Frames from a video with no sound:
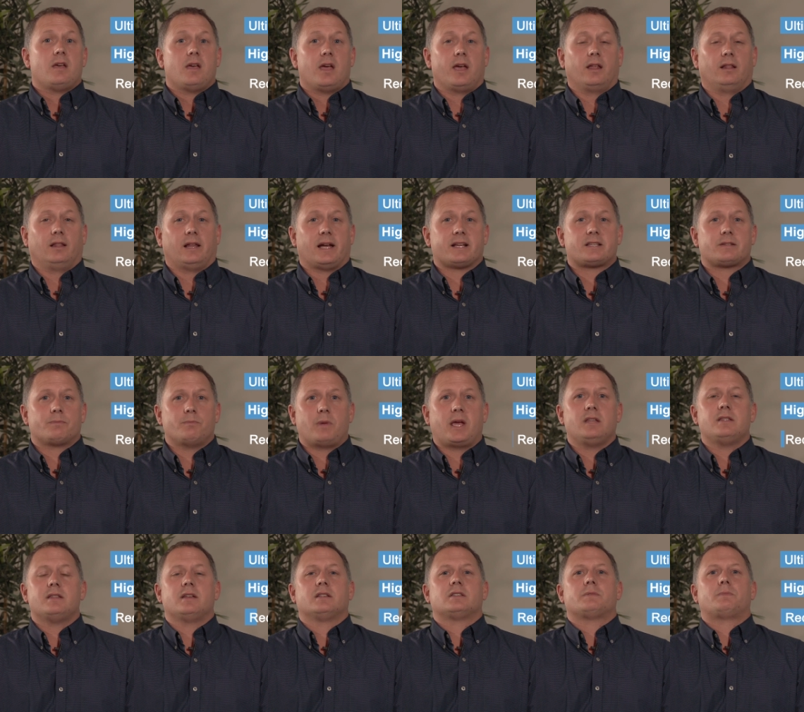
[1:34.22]
and less
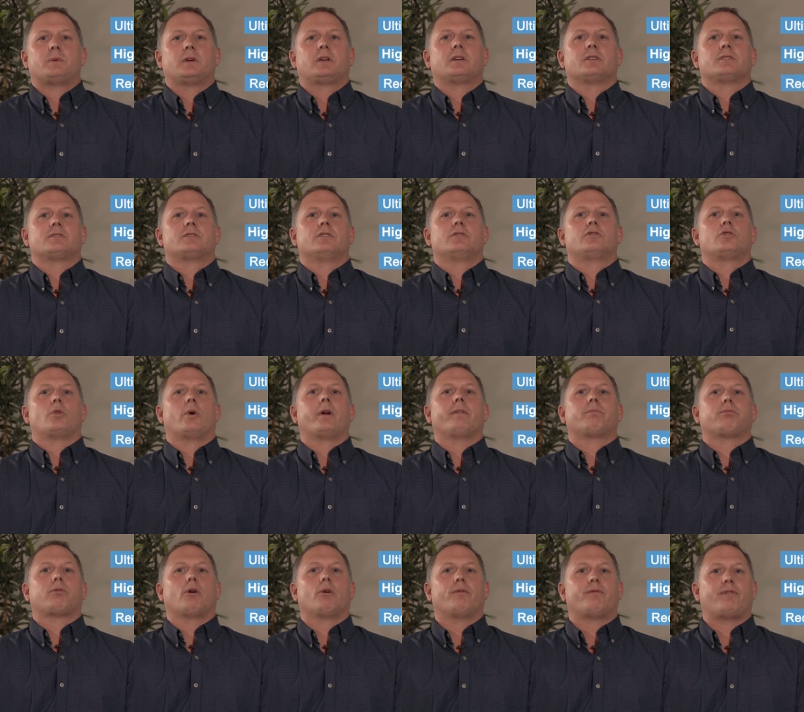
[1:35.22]
maintenance because the
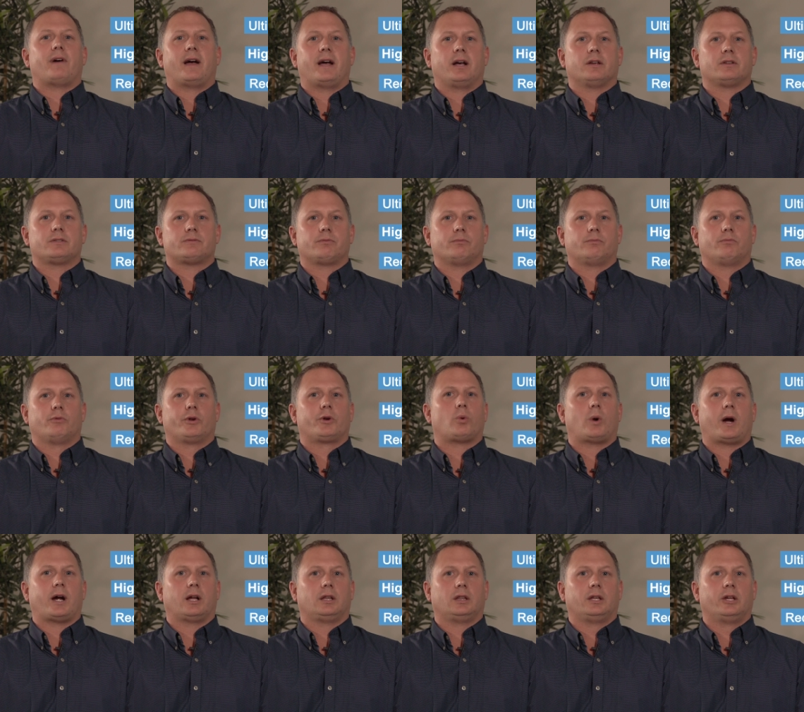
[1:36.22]
joint profiles
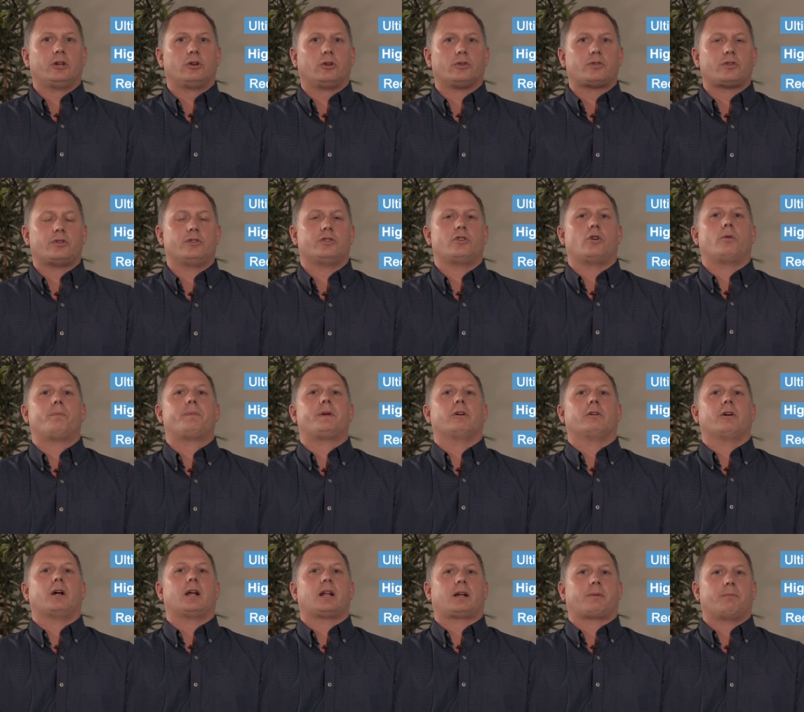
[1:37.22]
require little to no
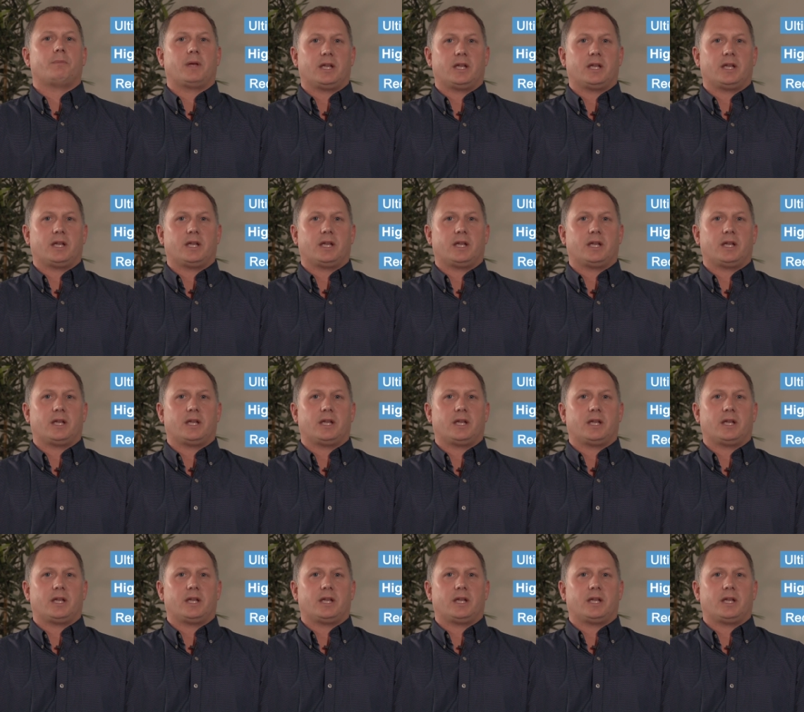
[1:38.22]
periodic